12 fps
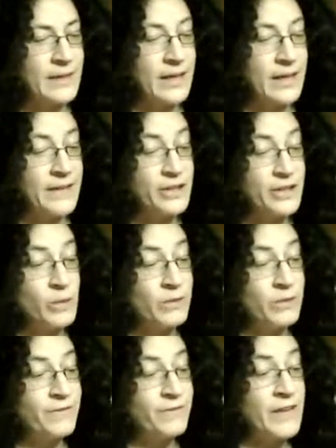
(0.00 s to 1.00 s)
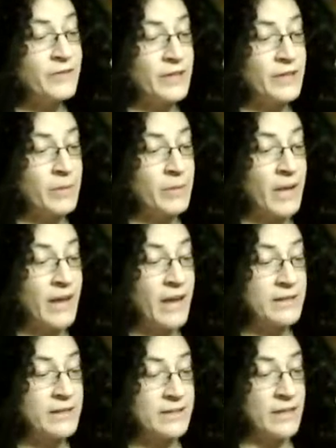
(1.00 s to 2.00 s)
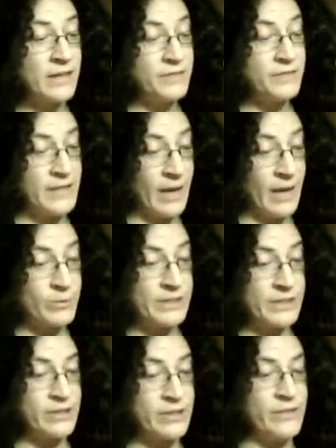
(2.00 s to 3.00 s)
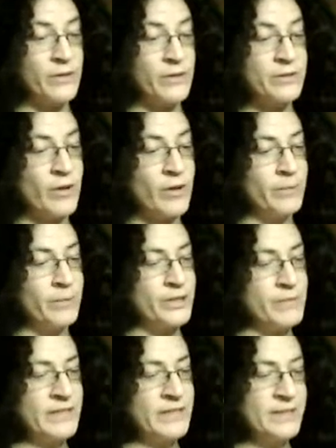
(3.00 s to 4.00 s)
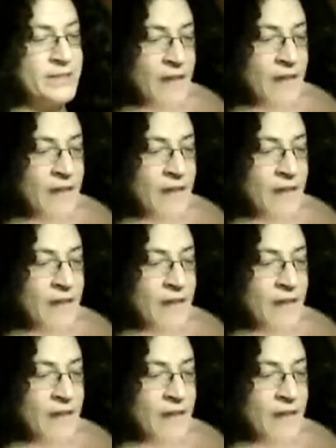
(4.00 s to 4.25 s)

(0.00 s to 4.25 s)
that she will faithfully apply herself to the acquisition of those accomplishments